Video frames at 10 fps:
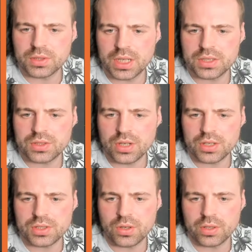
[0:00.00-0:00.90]
it
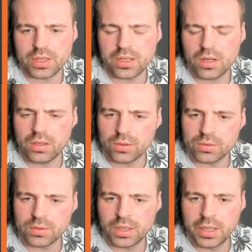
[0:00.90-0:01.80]
starts going like, oh,
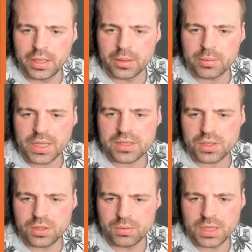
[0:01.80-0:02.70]
but that's a
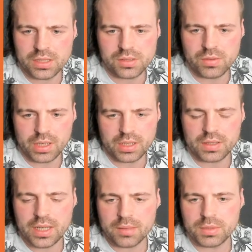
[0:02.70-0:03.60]
human that's created
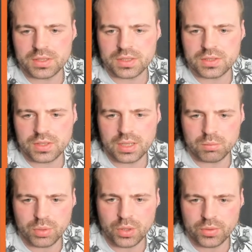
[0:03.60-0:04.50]
that, because it's
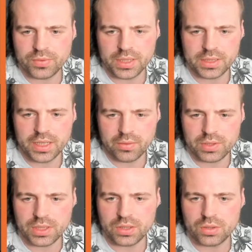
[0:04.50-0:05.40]
imperfect.
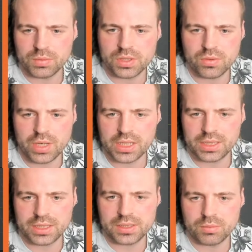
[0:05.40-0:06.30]
Everything humans create
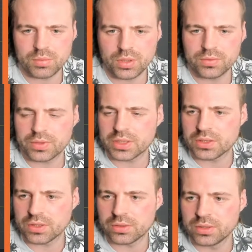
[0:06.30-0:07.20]
is imperfect.
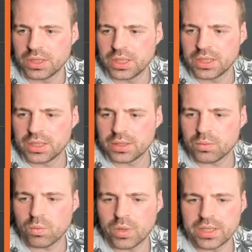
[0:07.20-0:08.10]
So
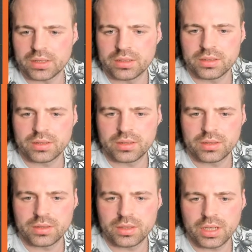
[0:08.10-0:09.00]
when
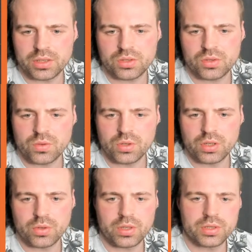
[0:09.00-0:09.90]
a sword
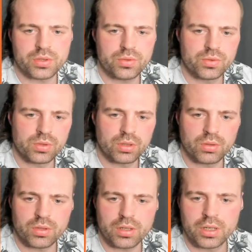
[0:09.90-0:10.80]
or a tool or